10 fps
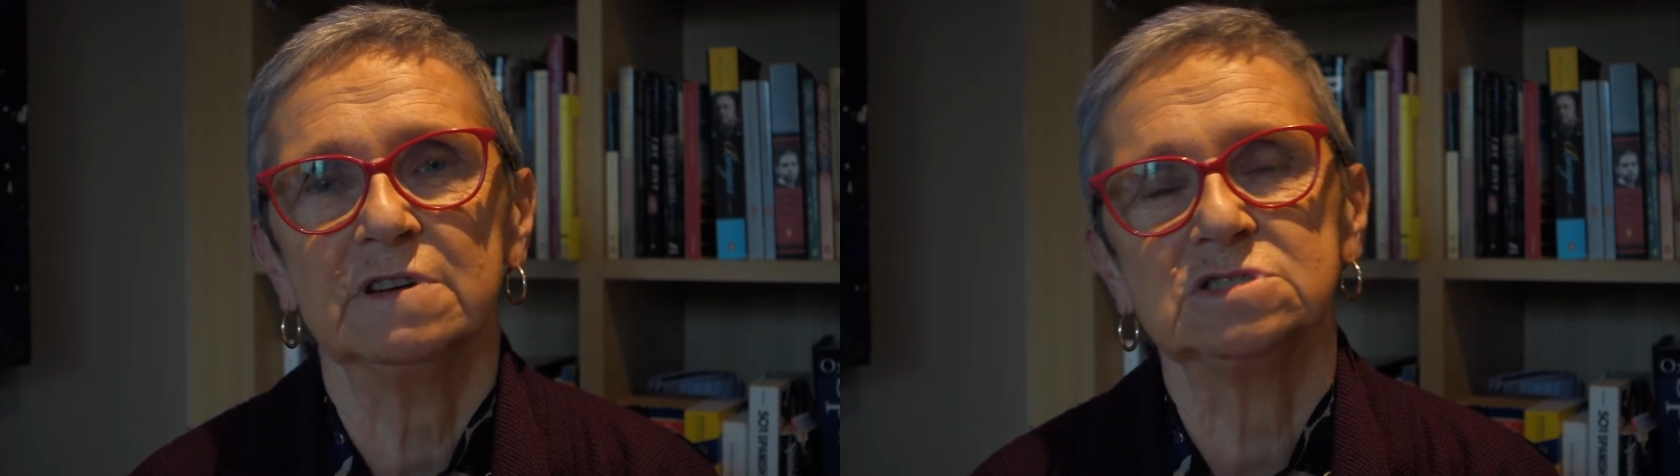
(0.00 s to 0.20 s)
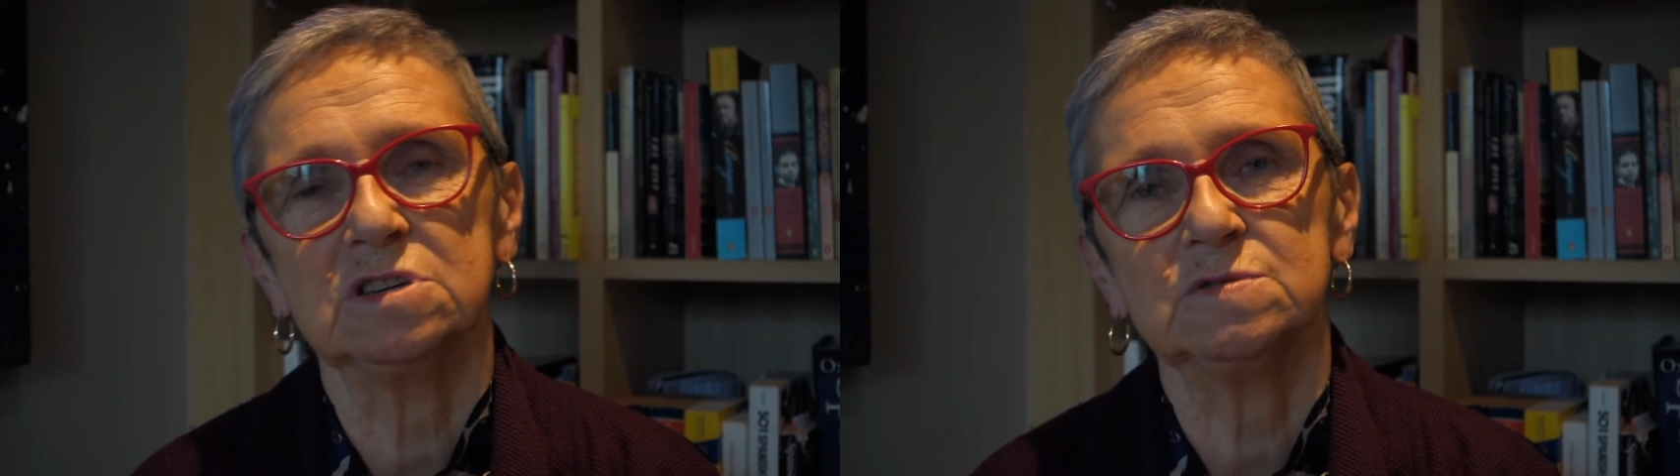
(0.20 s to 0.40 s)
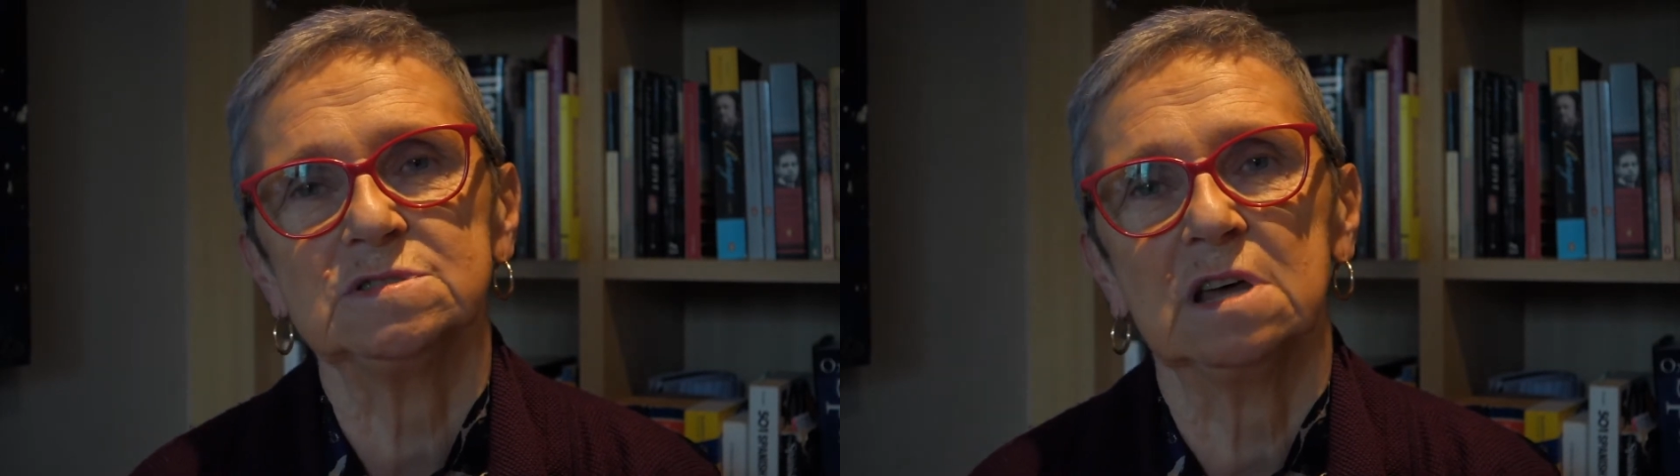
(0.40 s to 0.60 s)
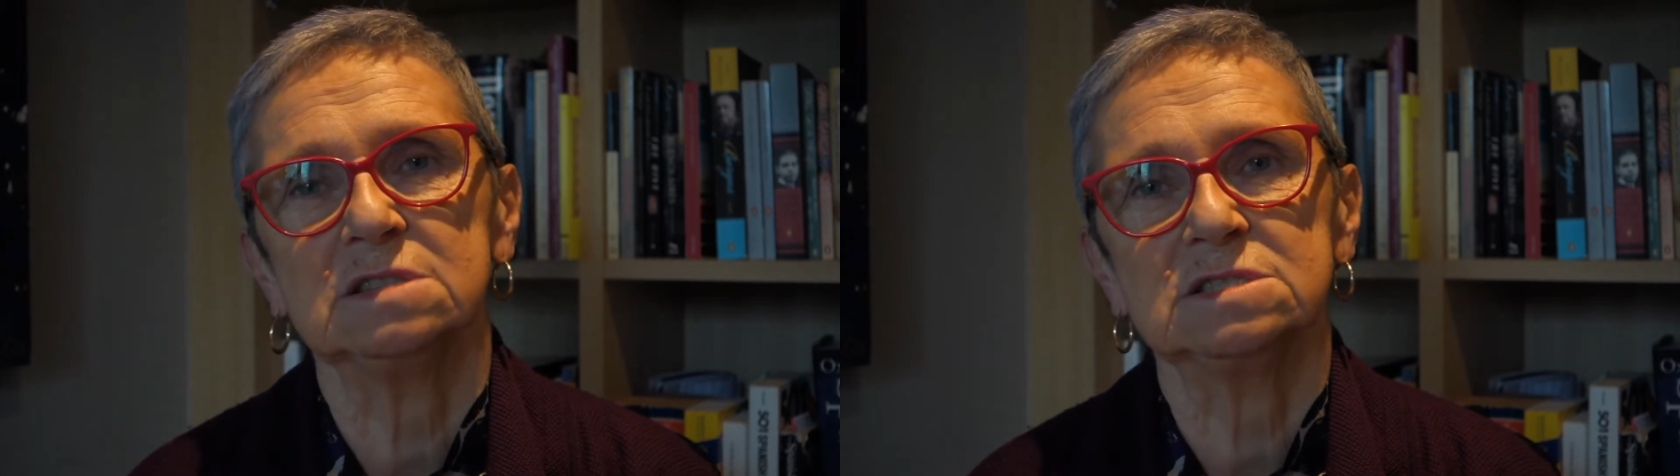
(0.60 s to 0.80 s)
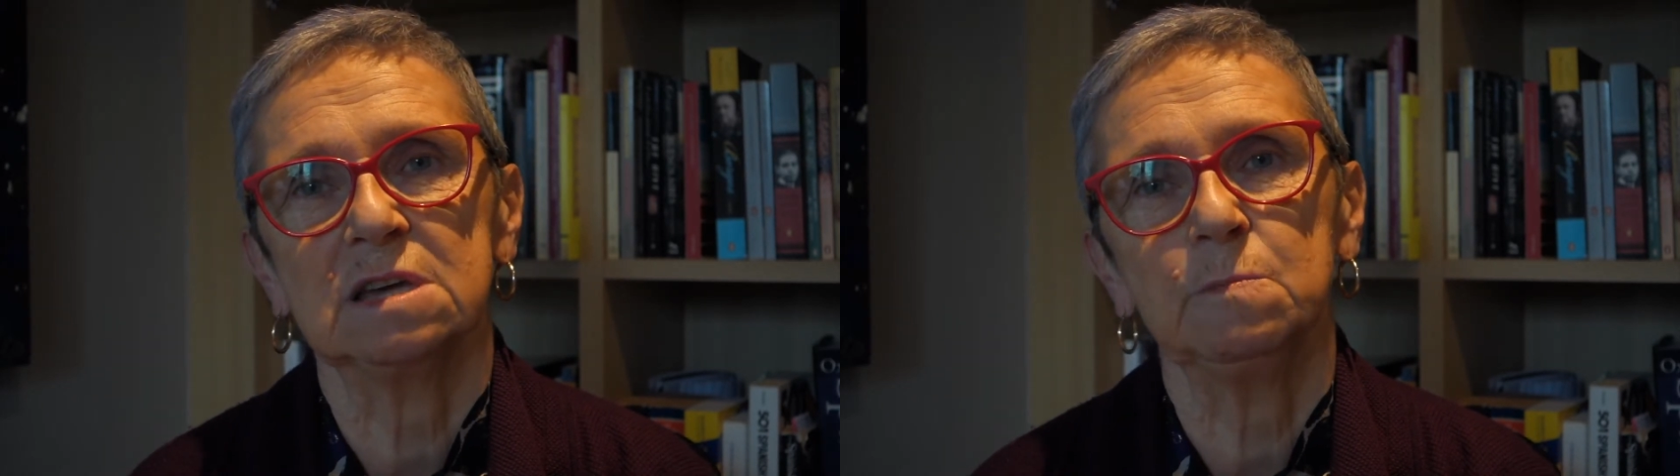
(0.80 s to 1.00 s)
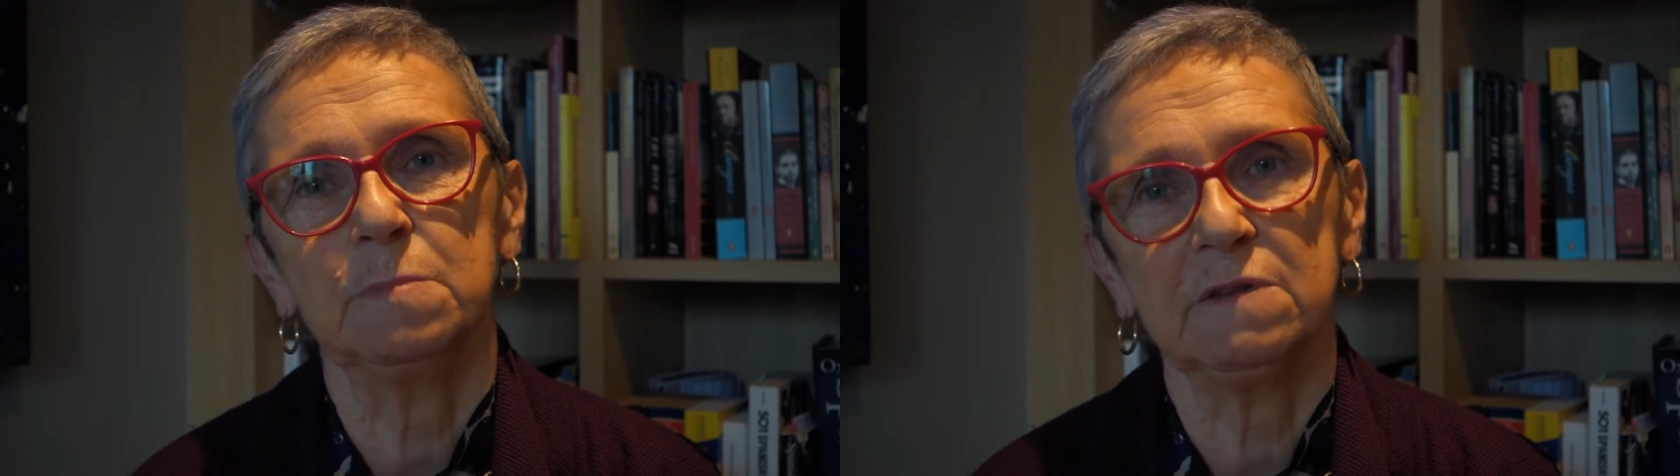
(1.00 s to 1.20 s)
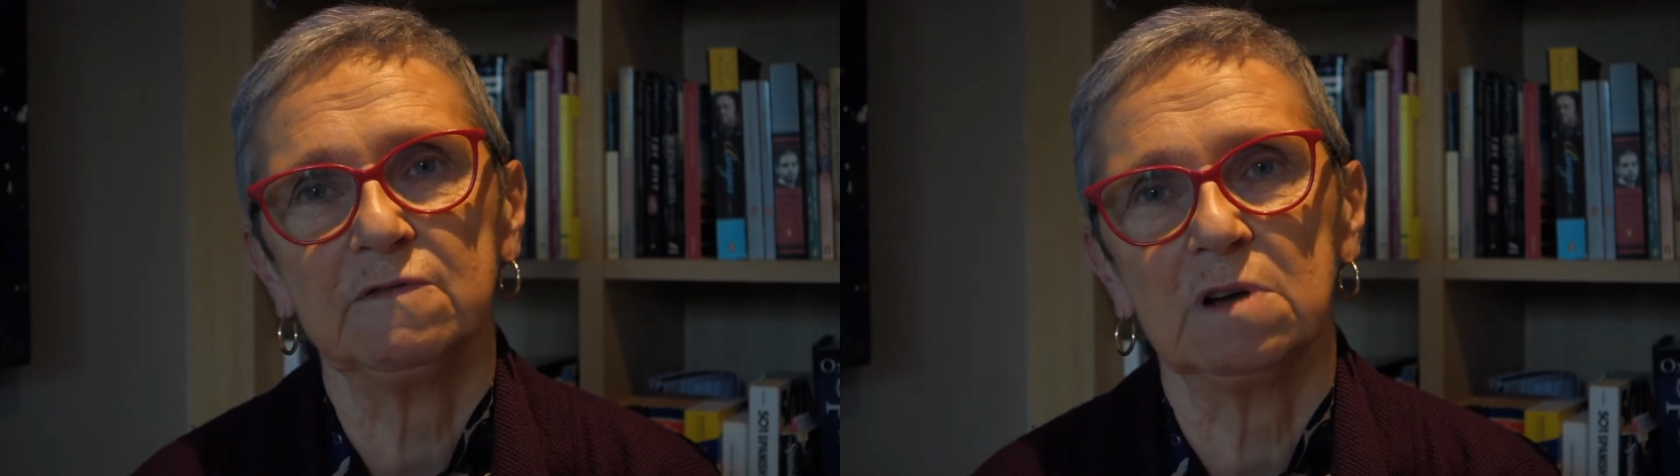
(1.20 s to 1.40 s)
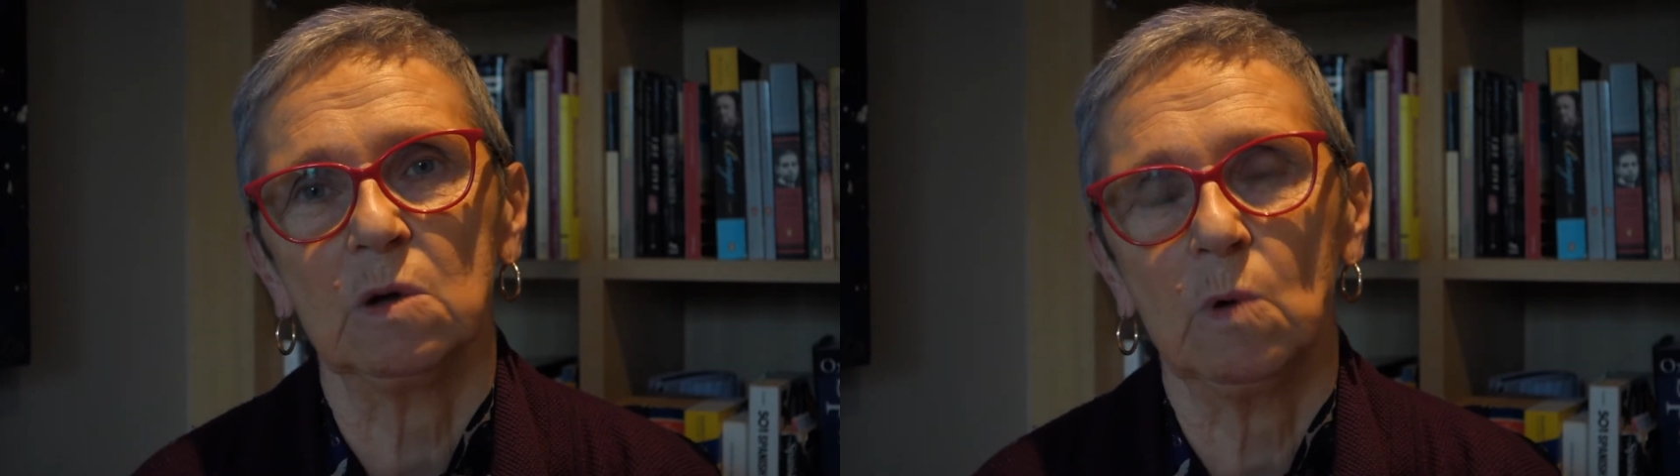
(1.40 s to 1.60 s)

a Tuesday team beavering